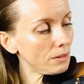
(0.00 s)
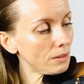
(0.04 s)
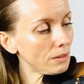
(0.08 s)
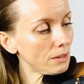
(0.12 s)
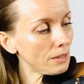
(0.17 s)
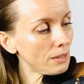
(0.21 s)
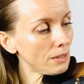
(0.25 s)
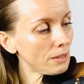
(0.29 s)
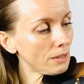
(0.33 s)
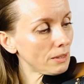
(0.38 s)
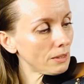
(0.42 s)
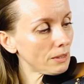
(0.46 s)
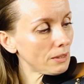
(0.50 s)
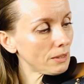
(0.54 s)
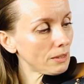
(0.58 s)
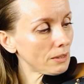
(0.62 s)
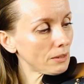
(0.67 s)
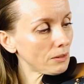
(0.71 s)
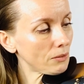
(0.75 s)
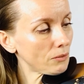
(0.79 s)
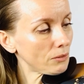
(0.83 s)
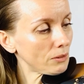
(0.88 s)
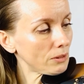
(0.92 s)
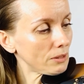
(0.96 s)
And
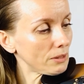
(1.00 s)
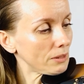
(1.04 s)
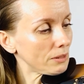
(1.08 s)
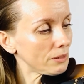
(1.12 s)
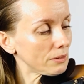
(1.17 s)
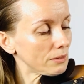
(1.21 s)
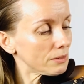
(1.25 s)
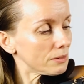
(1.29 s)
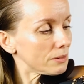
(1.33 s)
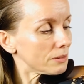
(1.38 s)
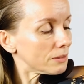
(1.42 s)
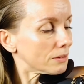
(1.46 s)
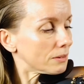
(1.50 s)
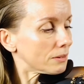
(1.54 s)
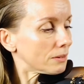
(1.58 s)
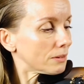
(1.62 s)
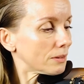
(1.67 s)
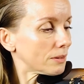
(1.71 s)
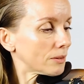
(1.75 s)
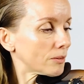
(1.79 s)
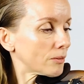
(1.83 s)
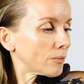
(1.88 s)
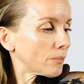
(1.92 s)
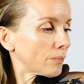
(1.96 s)
then release.
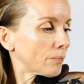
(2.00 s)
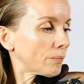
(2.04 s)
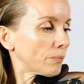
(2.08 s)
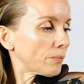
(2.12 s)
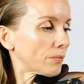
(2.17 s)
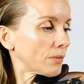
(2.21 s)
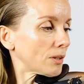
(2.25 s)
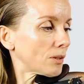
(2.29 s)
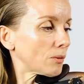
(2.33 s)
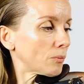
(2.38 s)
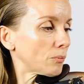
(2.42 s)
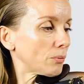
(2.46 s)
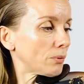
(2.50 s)
Then